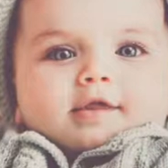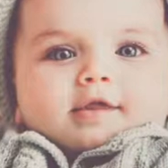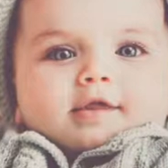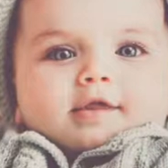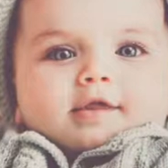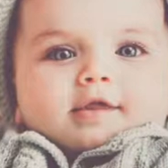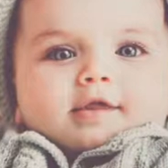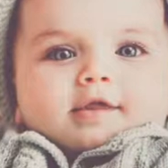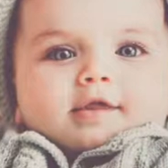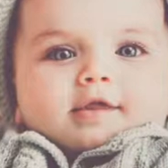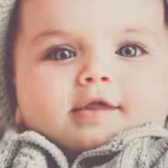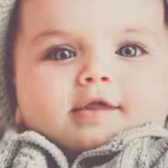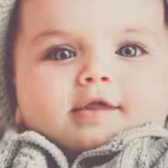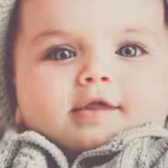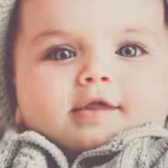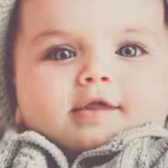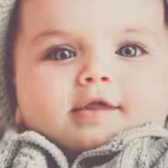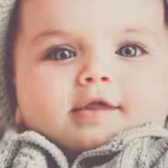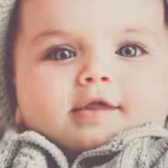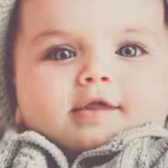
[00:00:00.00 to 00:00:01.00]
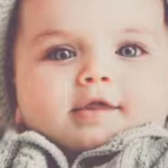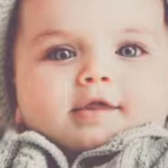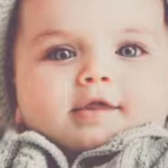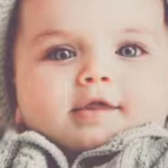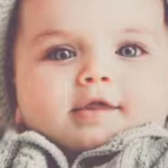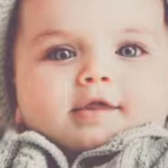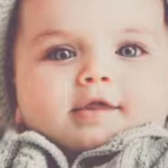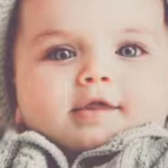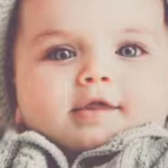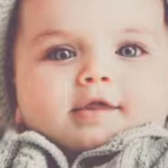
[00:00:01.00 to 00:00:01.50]

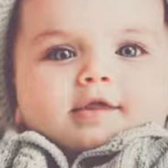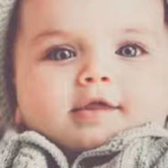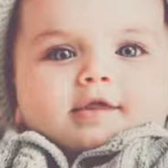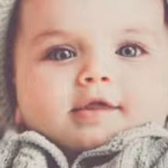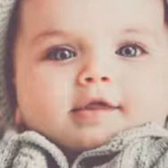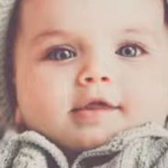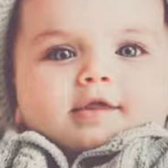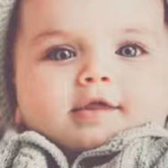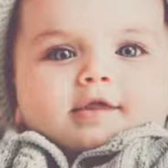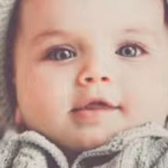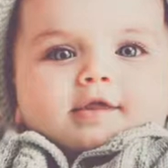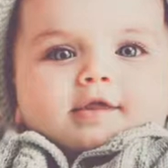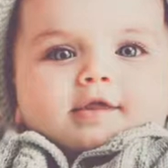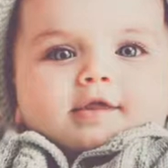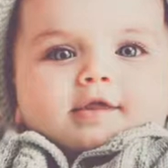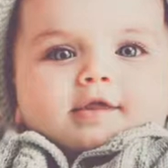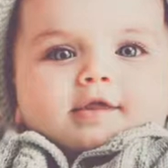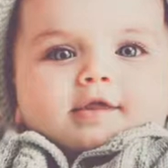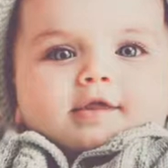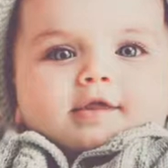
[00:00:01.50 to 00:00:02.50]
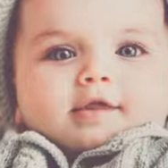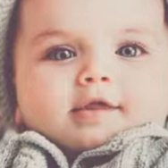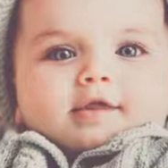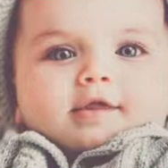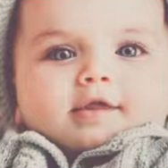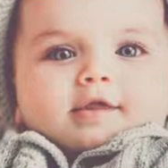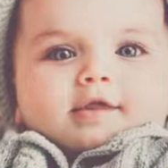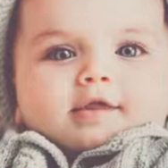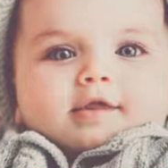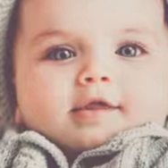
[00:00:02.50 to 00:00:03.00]

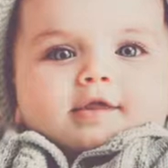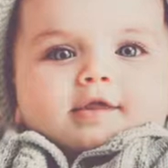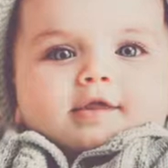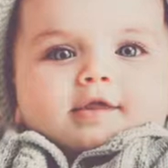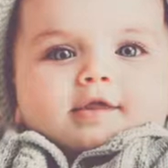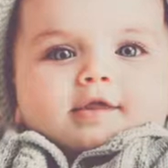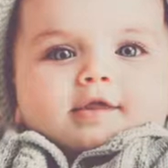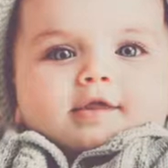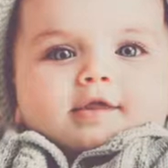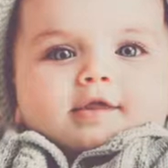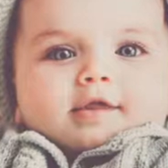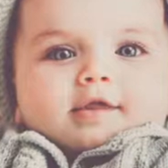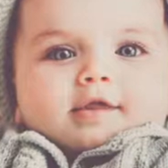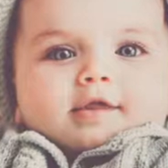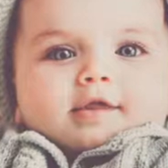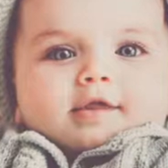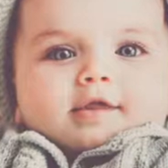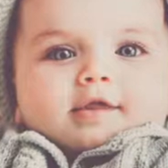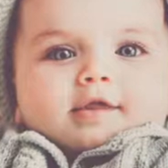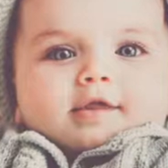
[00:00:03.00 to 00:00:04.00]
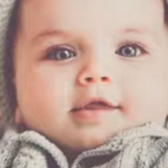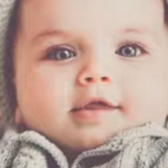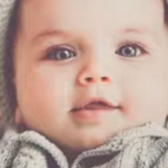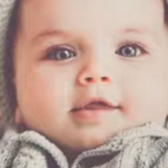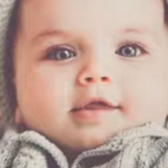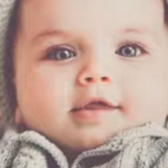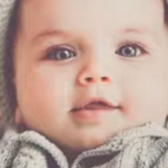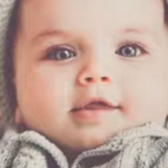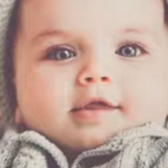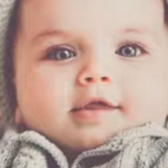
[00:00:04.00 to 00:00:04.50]

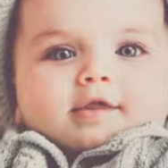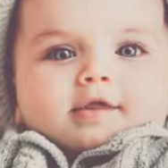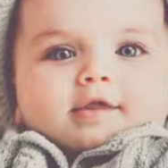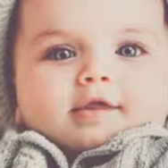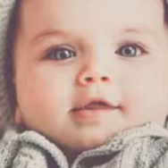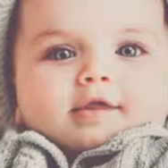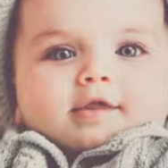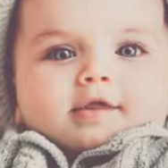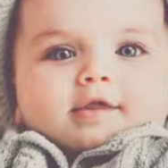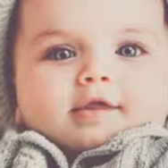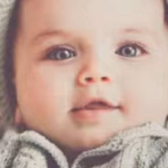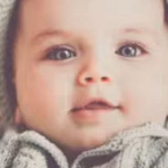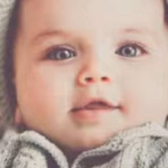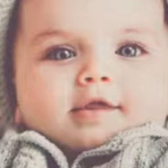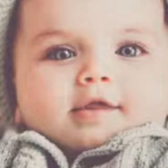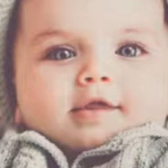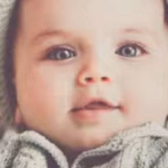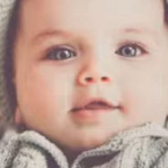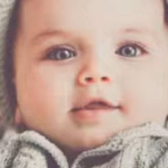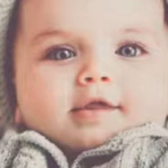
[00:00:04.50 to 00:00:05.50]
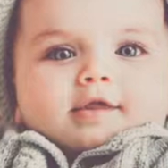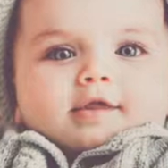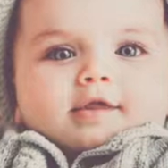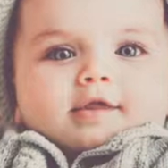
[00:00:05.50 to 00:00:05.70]
The face doesn't move, so there is nothing to read.